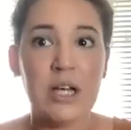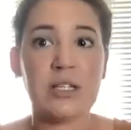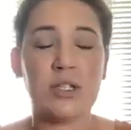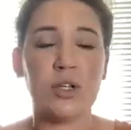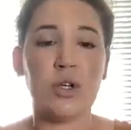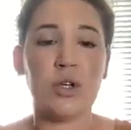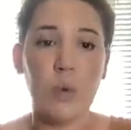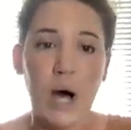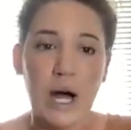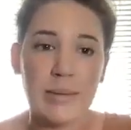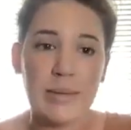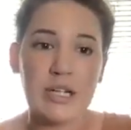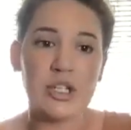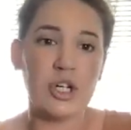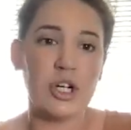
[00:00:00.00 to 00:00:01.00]
So you want to
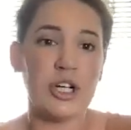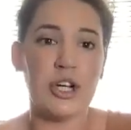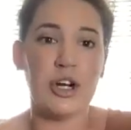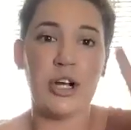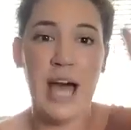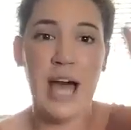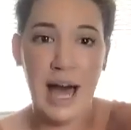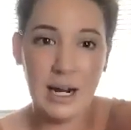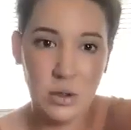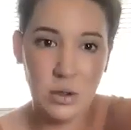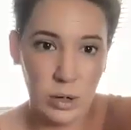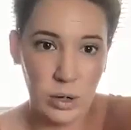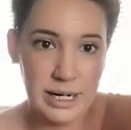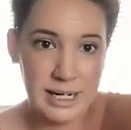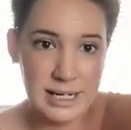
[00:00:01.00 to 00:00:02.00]
make sure your
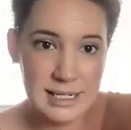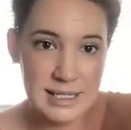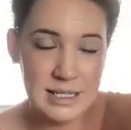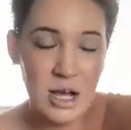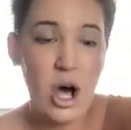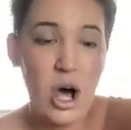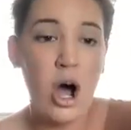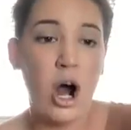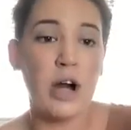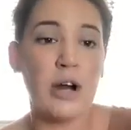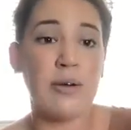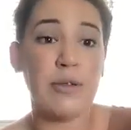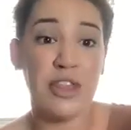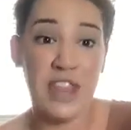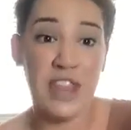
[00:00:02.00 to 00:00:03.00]
categories are
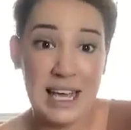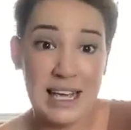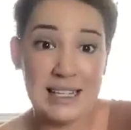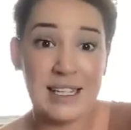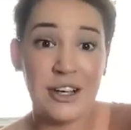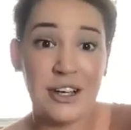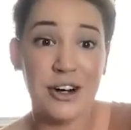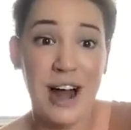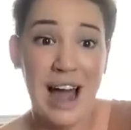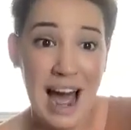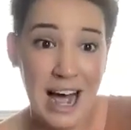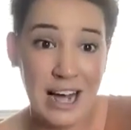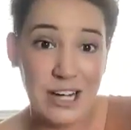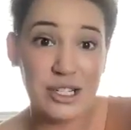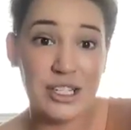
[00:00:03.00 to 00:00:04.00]
things that you're
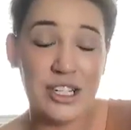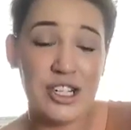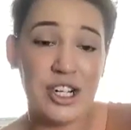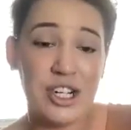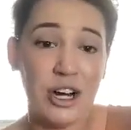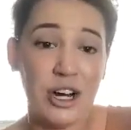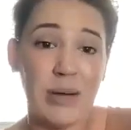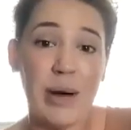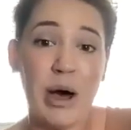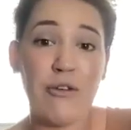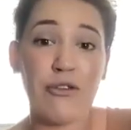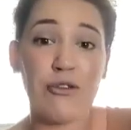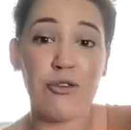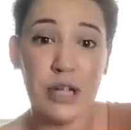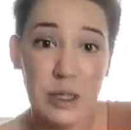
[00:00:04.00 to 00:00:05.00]
actually sharing about
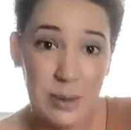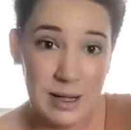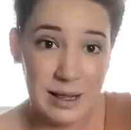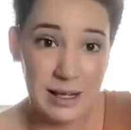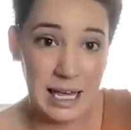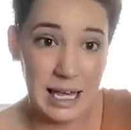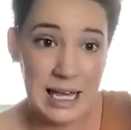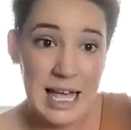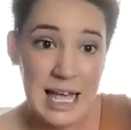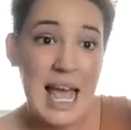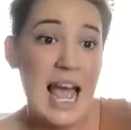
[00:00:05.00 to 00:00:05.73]
frequently,